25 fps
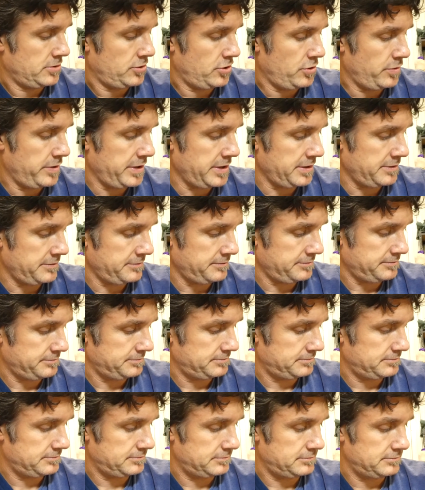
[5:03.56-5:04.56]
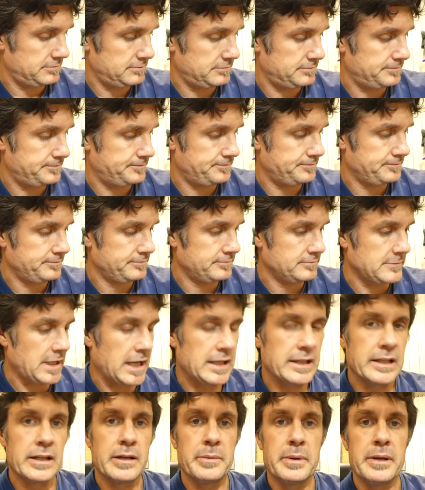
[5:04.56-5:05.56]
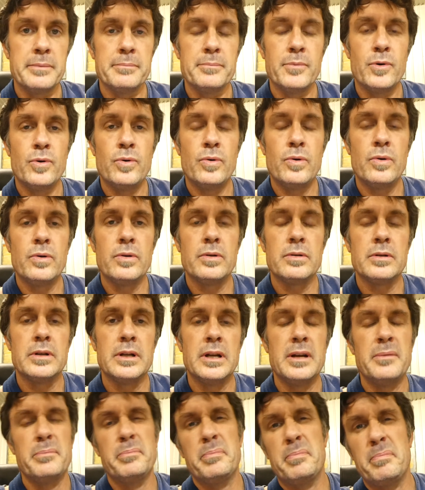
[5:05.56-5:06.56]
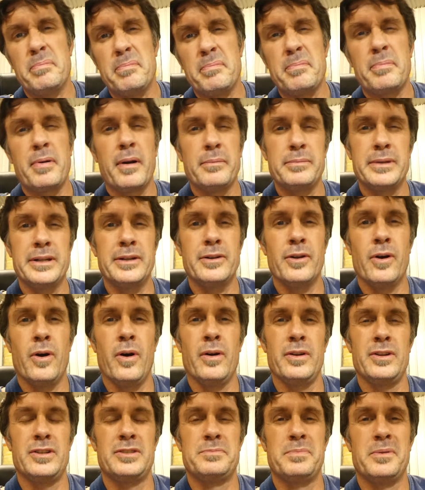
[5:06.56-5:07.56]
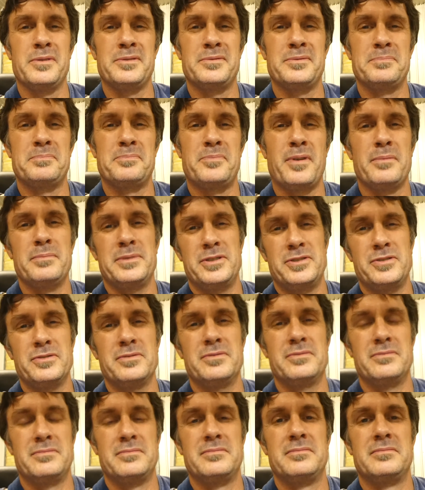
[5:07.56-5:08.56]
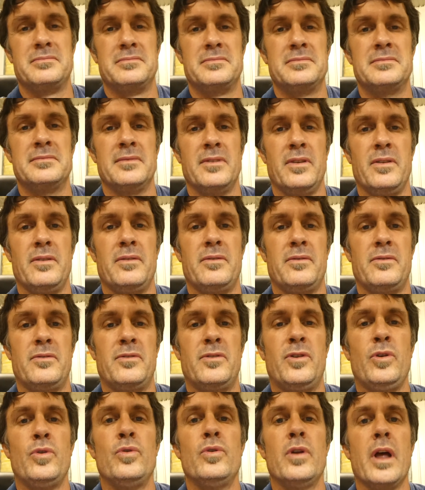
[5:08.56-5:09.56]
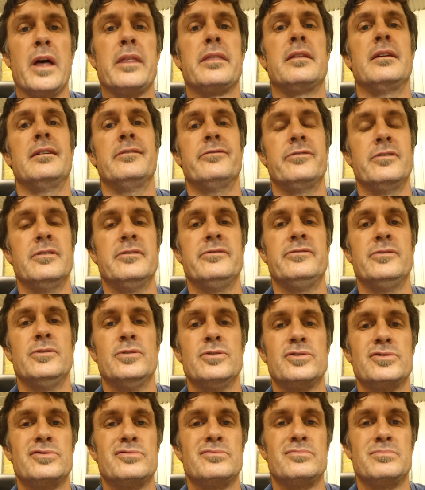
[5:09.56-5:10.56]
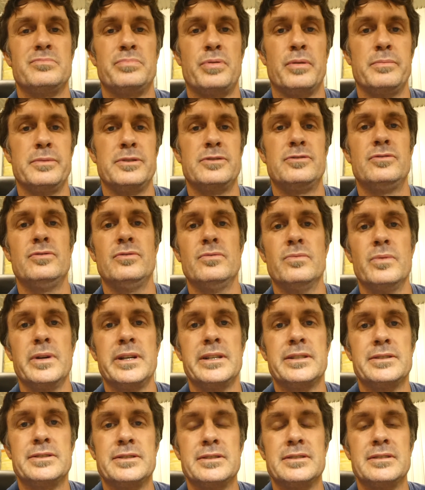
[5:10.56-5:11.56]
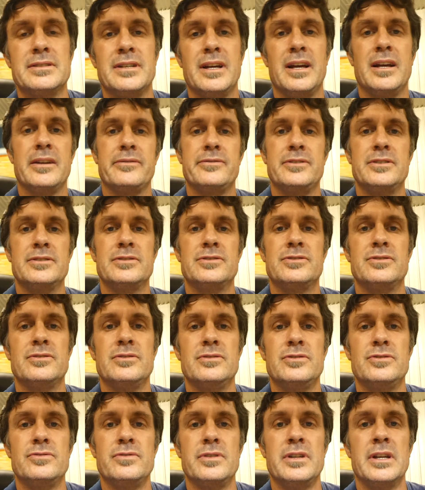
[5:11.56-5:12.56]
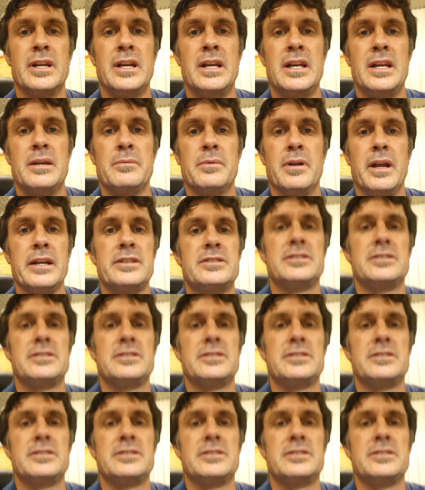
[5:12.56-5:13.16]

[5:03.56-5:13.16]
doing a little bit more. Probably not. Probably should do nothing for the first probably 2 weeks after your surgery. I